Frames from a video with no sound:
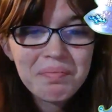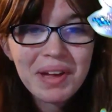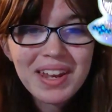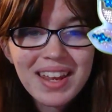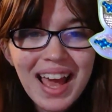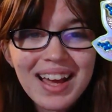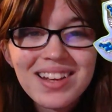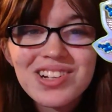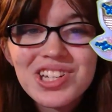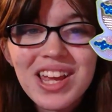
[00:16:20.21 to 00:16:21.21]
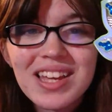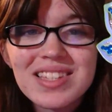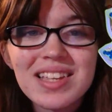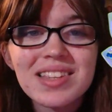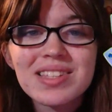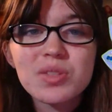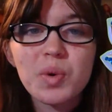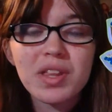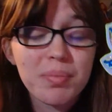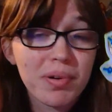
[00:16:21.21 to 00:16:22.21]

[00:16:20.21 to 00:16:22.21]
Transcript: But yeah, here she is and this is one of the